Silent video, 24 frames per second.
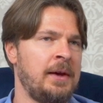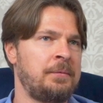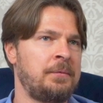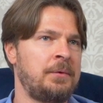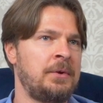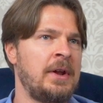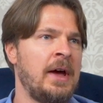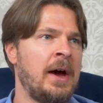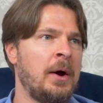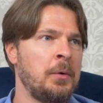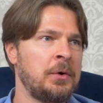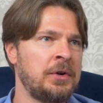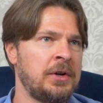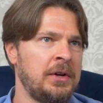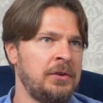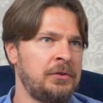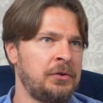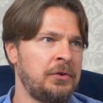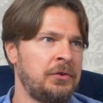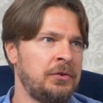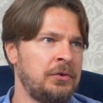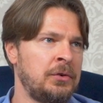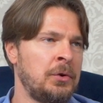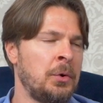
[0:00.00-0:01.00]
nowadays
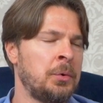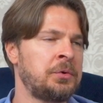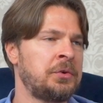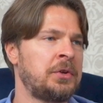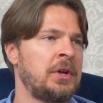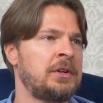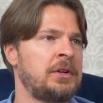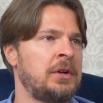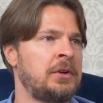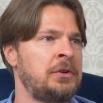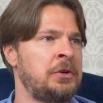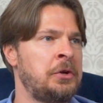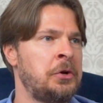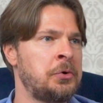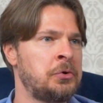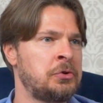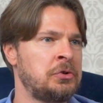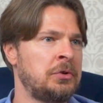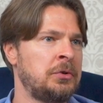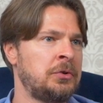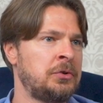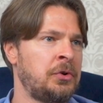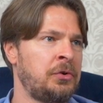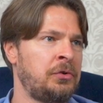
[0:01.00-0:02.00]
it's not that
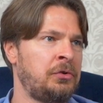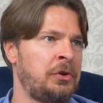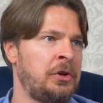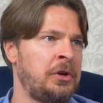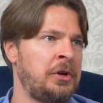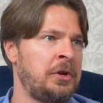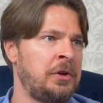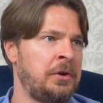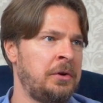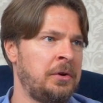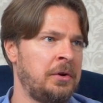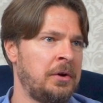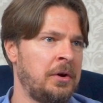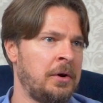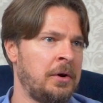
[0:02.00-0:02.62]
unusual to see